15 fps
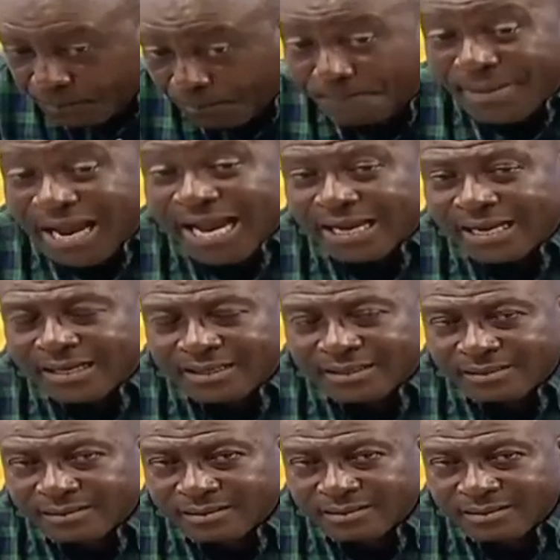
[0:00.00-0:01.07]
Ma!
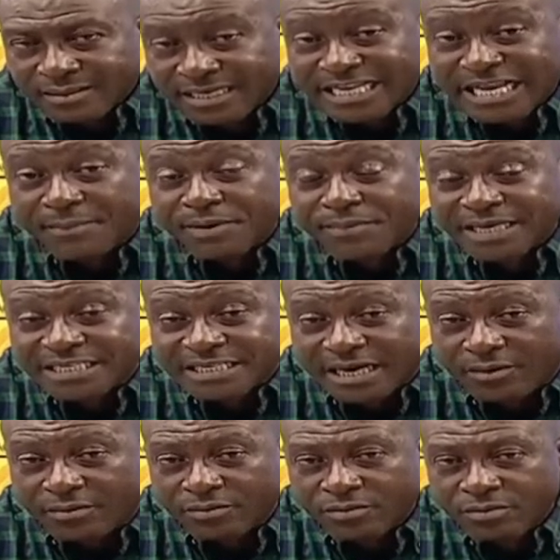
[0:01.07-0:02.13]
Then Yami
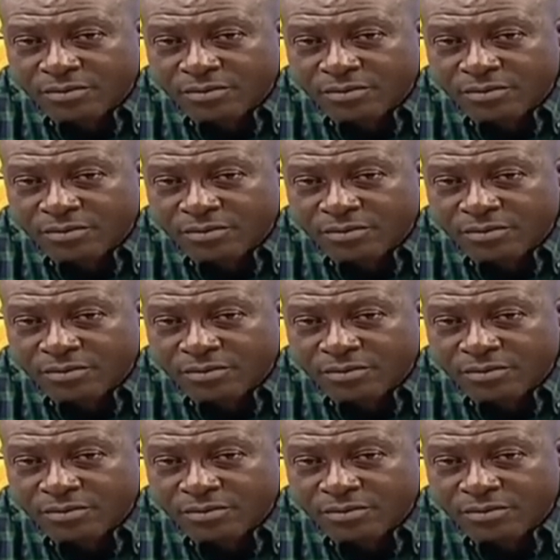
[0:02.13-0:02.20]
Bishrao.